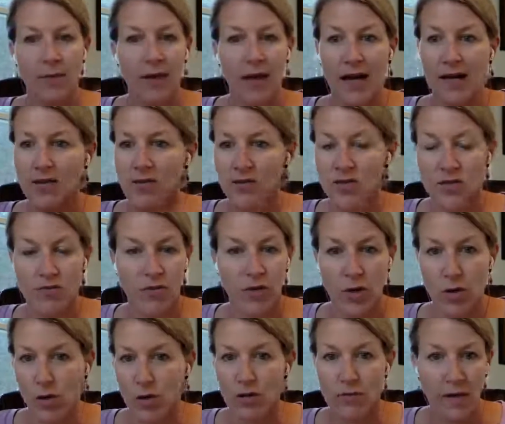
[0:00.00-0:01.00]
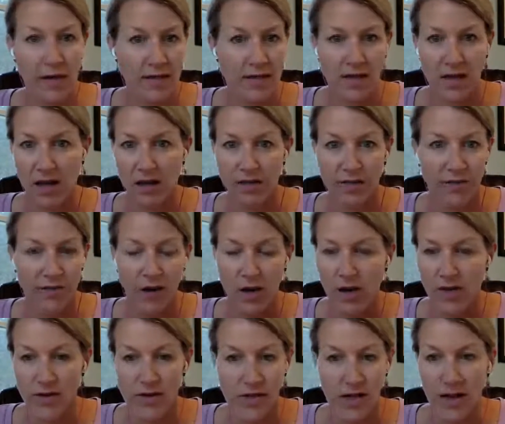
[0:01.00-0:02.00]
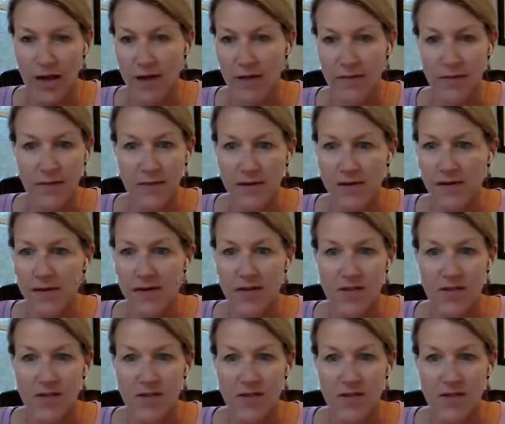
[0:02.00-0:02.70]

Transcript: I used to record myself all the time,